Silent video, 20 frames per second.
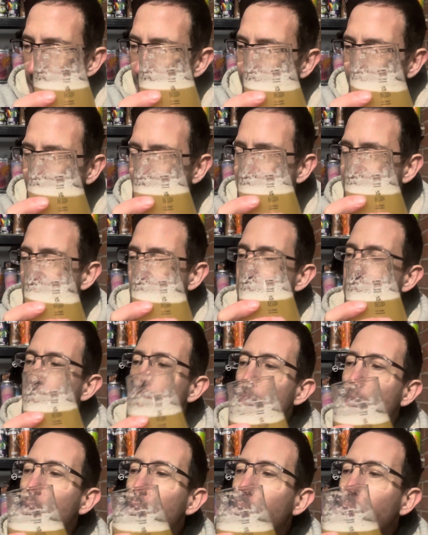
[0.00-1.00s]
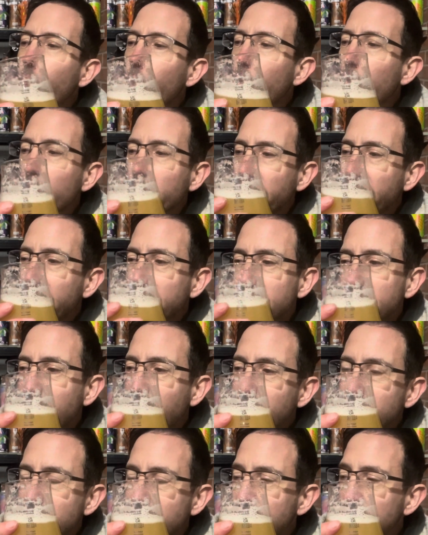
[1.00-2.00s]
Is it more
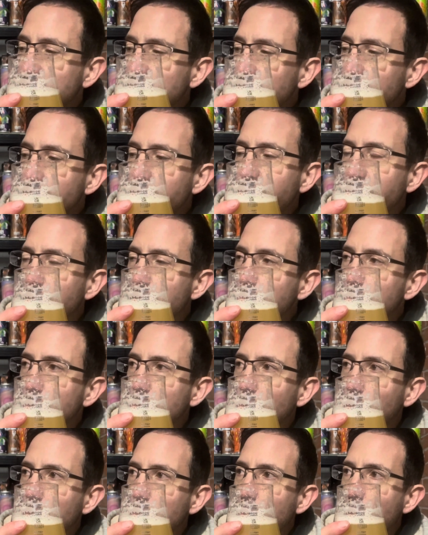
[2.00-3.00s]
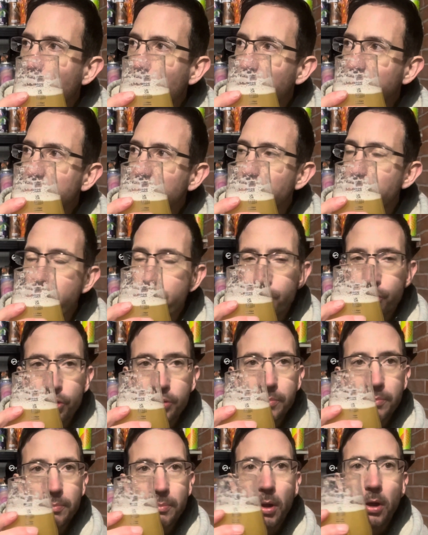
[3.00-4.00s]
intense than Fruit Sidecar Exhibition,
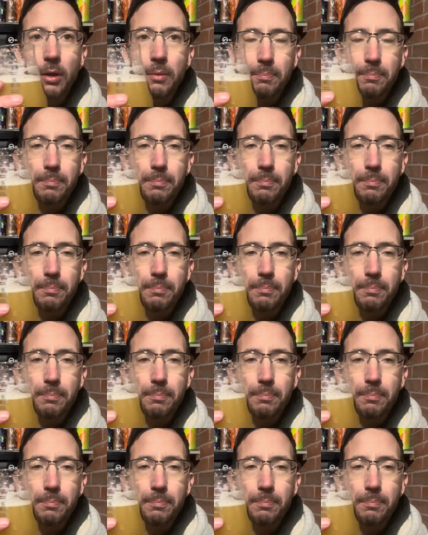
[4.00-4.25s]
my